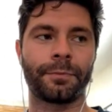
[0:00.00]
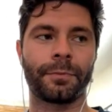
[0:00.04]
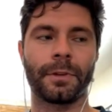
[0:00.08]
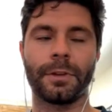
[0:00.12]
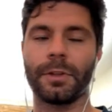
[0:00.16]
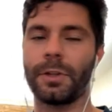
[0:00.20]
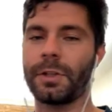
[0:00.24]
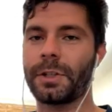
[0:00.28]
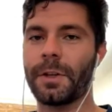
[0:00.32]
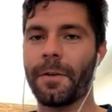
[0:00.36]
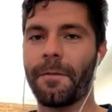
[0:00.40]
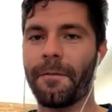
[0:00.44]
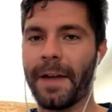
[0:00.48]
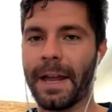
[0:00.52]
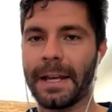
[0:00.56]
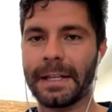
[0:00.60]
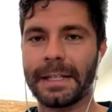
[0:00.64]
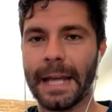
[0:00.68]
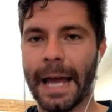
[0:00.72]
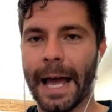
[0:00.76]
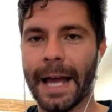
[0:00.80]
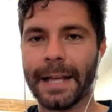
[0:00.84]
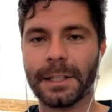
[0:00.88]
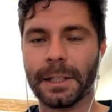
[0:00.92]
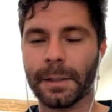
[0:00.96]
Just a
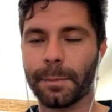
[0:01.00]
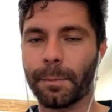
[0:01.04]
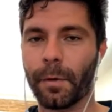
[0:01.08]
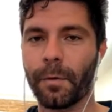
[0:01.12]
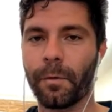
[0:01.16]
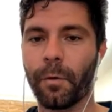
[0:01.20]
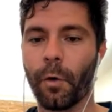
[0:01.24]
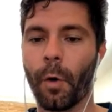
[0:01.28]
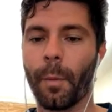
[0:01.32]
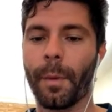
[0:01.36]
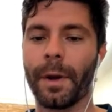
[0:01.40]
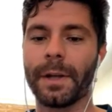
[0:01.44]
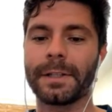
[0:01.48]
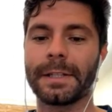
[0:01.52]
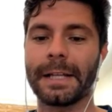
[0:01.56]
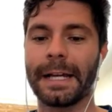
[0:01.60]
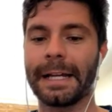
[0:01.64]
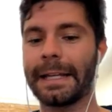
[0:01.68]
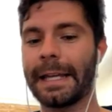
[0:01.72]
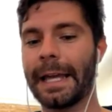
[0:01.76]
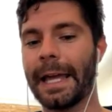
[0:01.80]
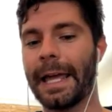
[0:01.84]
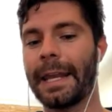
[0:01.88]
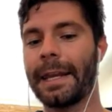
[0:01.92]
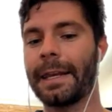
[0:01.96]
fantastic performance.
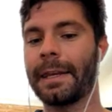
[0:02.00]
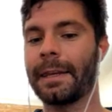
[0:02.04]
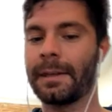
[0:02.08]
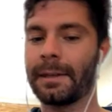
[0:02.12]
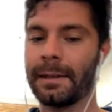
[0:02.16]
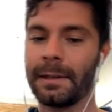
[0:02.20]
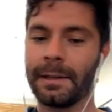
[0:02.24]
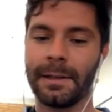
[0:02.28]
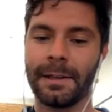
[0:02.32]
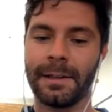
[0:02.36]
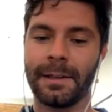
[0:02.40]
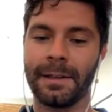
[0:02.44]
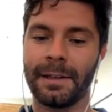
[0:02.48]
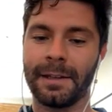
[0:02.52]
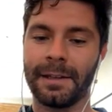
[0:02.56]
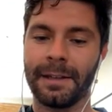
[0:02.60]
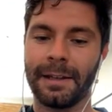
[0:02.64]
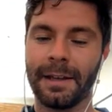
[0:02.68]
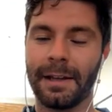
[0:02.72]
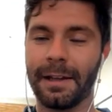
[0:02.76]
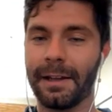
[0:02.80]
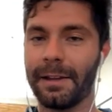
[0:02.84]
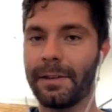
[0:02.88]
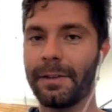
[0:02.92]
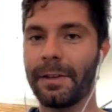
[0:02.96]
Again,
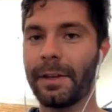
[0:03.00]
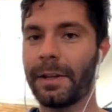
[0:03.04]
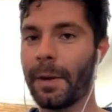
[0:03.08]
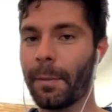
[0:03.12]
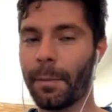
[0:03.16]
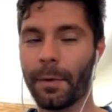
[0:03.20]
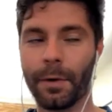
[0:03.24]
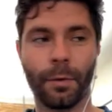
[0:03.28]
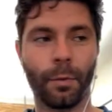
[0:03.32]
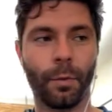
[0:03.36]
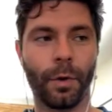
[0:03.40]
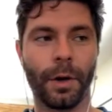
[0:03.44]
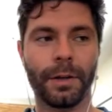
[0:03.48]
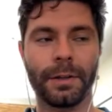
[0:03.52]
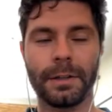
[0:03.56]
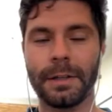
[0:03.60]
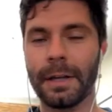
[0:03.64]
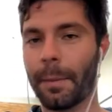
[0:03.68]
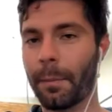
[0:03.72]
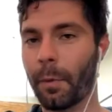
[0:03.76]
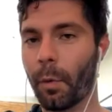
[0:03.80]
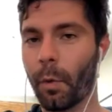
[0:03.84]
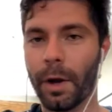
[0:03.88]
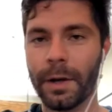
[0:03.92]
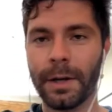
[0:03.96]
the number
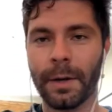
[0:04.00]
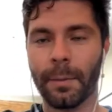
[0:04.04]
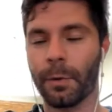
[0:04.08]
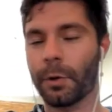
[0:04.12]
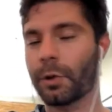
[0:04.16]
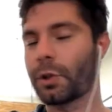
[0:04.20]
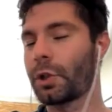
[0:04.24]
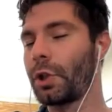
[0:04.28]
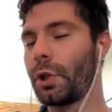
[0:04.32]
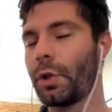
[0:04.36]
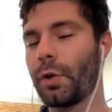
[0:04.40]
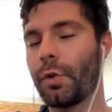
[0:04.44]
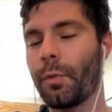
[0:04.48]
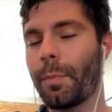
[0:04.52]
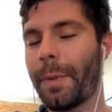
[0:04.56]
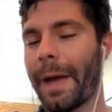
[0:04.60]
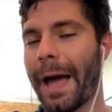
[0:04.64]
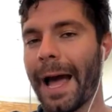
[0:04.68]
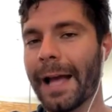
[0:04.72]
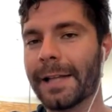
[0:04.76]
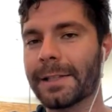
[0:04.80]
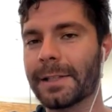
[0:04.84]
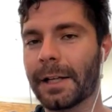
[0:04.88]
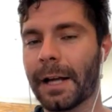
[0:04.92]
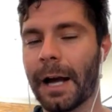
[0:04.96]
one, number two
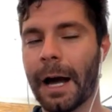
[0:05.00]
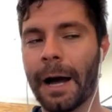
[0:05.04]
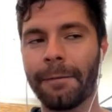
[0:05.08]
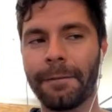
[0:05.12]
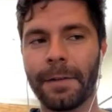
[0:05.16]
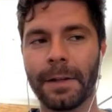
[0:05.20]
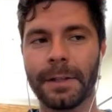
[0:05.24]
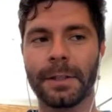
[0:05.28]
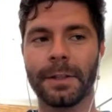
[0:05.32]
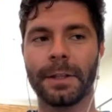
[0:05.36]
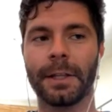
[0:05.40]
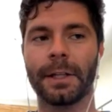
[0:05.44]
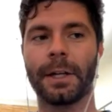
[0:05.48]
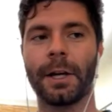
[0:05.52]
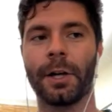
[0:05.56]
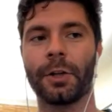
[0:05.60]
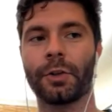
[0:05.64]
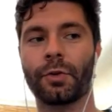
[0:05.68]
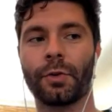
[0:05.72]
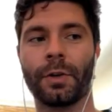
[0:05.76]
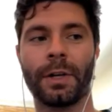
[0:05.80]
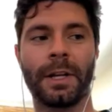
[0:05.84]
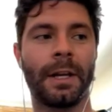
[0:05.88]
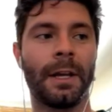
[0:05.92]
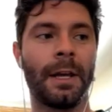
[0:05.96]
passing offense in the
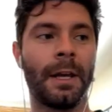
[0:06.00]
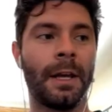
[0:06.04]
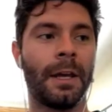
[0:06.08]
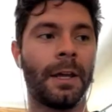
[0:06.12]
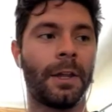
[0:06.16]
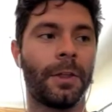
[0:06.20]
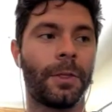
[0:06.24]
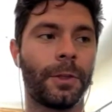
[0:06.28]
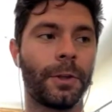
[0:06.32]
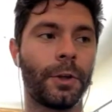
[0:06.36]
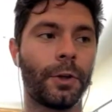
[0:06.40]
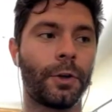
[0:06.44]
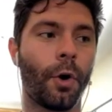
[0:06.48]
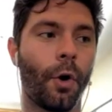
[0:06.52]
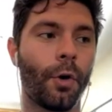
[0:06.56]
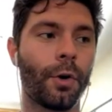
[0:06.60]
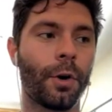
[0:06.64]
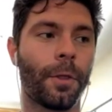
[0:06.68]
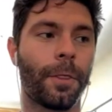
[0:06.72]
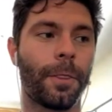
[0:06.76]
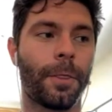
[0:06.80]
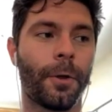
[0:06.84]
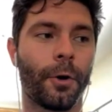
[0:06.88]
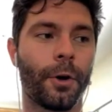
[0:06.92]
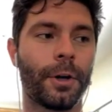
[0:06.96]
country. You go to
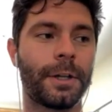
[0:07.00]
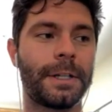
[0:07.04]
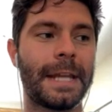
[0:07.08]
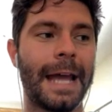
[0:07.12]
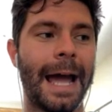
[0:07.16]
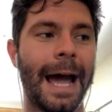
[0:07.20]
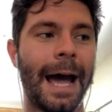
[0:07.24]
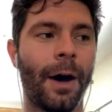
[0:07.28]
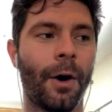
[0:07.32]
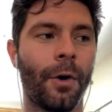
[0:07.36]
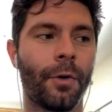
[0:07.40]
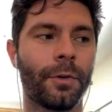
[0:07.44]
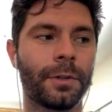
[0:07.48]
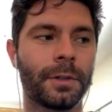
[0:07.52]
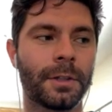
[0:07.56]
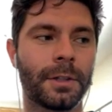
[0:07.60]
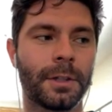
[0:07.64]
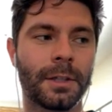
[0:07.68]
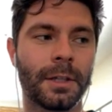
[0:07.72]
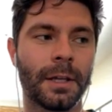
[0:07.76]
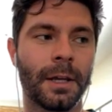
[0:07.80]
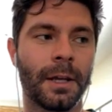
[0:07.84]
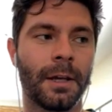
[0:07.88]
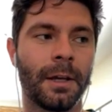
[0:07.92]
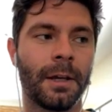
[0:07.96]
third
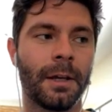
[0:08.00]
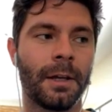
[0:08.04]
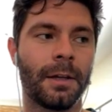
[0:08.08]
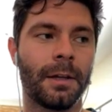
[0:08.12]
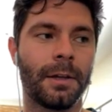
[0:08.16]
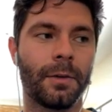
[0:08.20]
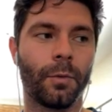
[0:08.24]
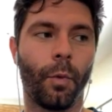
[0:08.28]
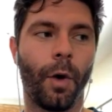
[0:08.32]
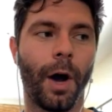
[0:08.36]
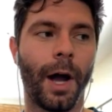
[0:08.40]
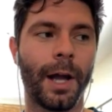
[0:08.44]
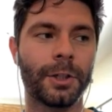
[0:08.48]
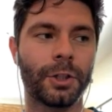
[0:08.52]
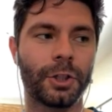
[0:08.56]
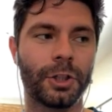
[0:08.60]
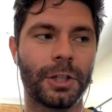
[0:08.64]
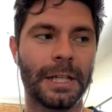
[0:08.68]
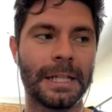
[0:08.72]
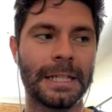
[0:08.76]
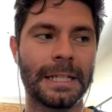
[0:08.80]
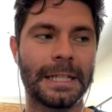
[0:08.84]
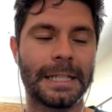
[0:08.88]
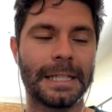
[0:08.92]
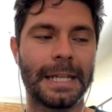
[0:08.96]
downs,
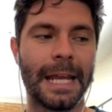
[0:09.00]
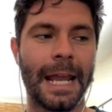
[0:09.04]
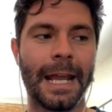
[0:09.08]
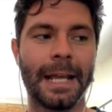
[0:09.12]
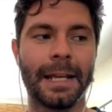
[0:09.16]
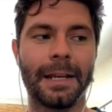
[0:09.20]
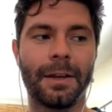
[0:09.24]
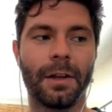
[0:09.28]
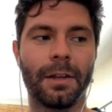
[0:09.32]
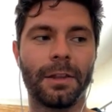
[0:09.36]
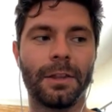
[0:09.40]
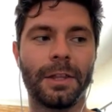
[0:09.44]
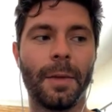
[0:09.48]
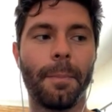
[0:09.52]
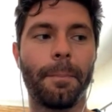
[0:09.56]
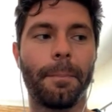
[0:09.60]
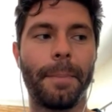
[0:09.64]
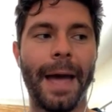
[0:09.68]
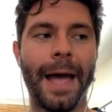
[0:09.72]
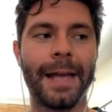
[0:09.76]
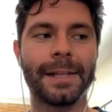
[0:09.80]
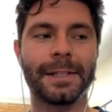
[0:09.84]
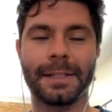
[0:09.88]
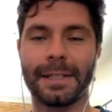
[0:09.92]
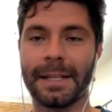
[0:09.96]
Washington State, the
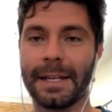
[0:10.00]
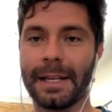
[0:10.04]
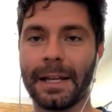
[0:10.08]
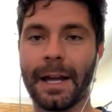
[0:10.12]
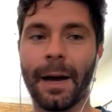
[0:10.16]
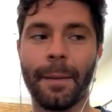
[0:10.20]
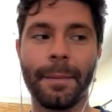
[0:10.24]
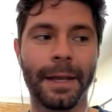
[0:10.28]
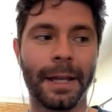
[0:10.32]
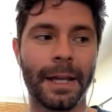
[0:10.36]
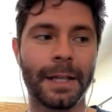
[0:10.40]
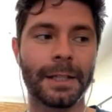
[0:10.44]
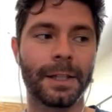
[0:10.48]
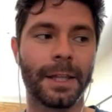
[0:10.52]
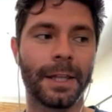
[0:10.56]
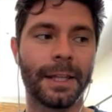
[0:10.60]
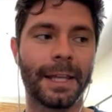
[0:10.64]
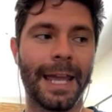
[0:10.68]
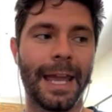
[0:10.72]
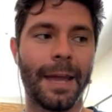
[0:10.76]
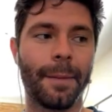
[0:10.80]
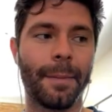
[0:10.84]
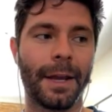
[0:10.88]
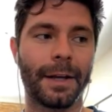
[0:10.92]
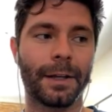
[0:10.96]
best coming into the
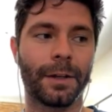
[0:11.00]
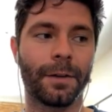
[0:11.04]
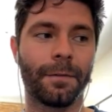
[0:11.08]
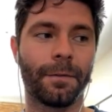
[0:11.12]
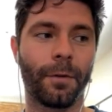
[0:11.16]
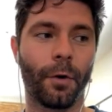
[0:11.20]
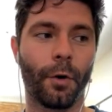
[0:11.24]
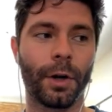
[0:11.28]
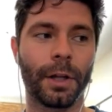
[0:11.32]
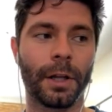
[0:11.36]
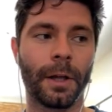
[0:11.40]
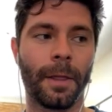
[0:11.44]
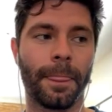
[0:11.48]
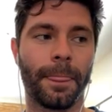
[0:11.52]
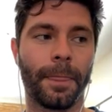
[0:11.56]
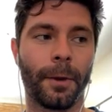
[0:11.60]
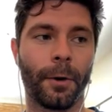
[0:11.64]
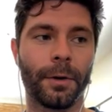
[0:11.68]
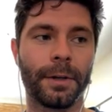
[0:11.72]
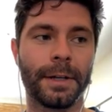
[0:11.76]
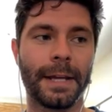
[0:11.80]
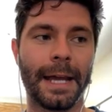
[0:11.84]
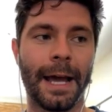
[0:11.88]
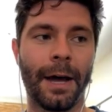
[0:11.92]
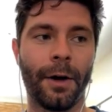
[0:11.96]
game at converting on
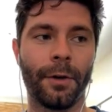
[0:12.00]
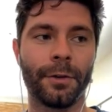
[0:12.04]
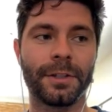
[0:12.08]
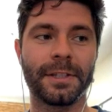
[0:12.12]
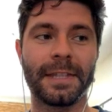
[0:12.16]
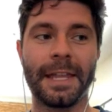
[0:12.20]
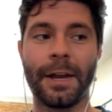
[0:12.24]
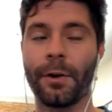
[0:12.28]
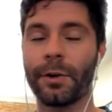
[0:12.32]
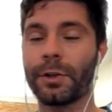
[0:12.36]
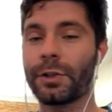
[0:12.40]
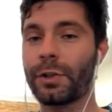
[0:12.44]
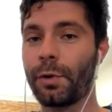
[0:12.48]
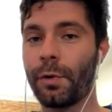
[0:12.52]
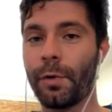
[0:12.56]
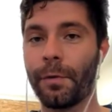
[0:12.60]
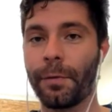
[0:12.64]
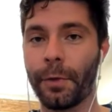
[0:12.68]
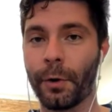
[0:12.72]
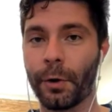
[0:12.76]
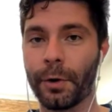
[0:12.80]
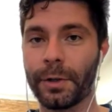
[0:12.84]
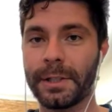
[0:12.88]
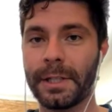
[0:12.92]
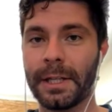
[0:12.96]
third downs. They are 2 of
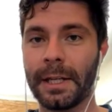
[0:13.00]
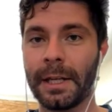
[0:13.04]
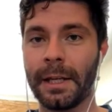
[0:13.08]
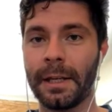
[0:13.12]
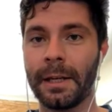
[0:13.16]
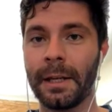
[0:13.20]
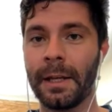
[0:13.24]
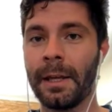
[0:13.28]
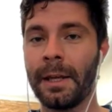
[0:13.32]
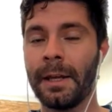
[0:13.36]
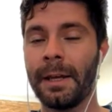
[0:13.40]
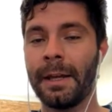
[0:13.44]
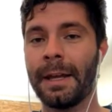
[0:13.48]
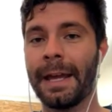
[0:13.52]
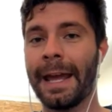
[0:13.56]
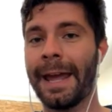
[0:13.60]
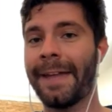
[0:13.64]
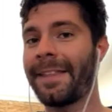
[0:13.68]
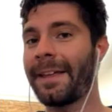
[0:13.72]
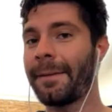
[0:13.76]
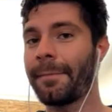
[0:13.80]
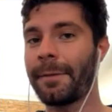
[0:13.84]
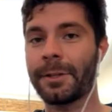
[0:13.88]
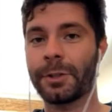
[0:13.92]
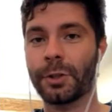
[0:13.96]
13. and
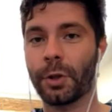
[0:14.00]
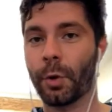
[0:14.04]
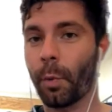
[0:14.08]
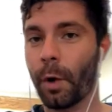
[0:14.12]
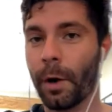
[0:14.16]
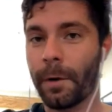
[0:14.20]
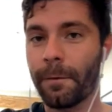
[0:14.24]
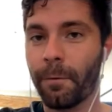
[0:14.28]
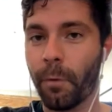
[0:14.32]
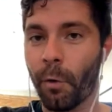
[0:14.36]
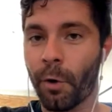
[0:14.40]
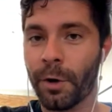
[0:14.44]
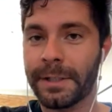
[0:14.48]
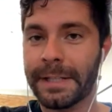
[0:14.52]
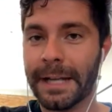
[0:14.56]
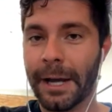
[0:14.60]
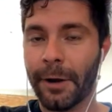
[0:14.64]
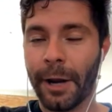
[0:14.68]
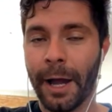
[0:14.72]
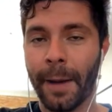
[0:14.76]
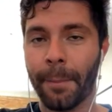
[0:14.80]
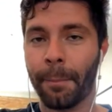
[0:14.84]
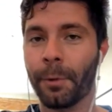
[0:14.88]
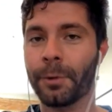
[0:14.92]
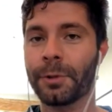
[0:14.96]
they miss their one fourth down
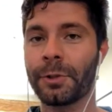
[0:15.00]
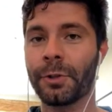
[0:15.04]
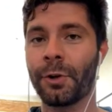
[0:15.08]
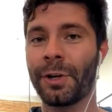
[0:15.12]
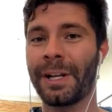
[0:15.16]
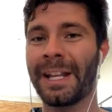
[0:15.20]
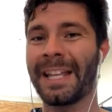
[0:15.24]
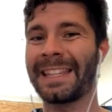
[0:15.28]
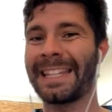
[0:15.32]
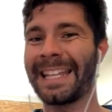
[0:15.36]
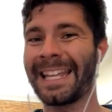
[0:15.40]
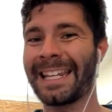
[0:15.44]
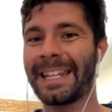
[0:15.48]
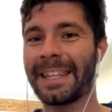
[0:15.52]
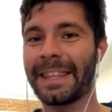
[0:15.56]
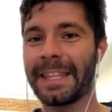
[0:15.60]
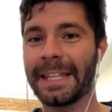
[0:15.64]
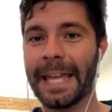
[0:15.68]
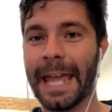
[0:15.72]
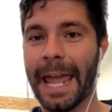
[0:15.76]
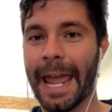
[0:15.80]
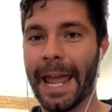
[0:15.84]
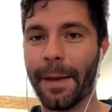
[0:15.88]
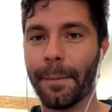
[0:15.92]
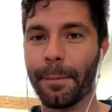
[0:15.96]
opportunity at the end of the
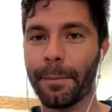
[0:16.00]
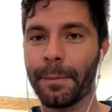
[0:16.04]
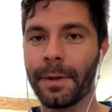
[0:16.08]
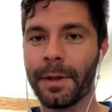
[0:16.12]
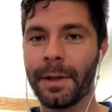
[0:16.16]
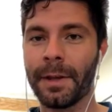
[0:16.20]
game.